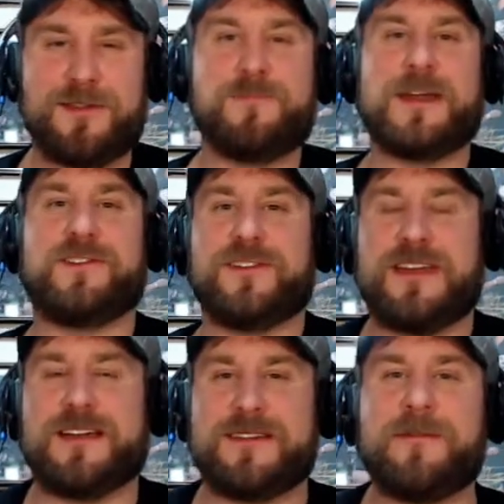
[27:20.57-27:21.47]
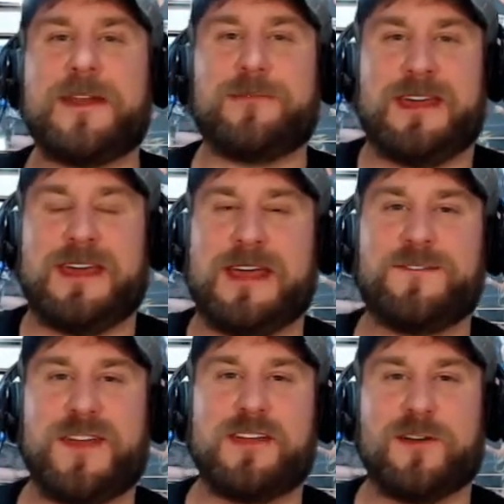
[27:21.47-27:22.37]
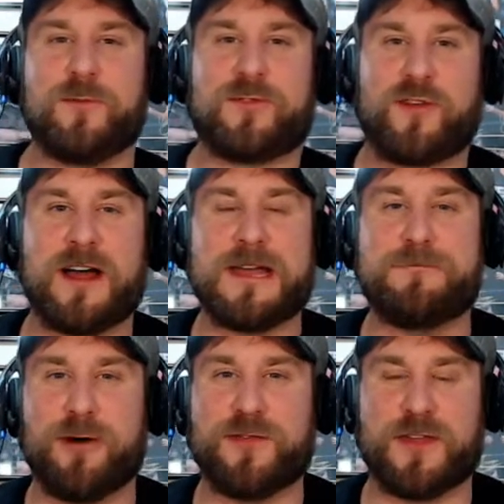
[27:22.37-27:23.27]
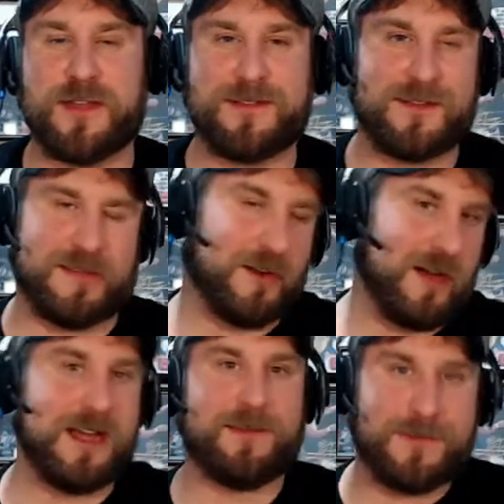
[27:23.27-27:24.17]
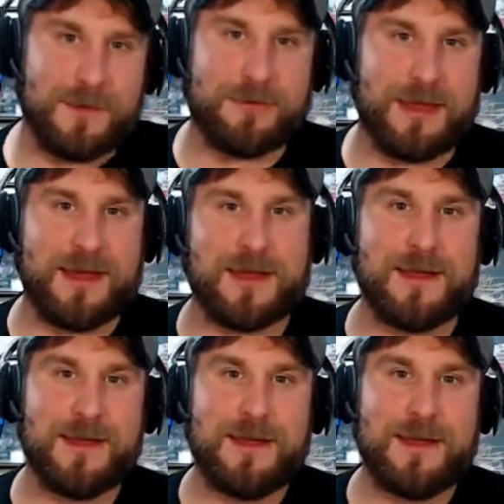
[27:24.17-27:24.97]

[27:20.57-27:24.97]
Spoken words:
You mentioned that WWE, if they don't try and put that this is the greatest something,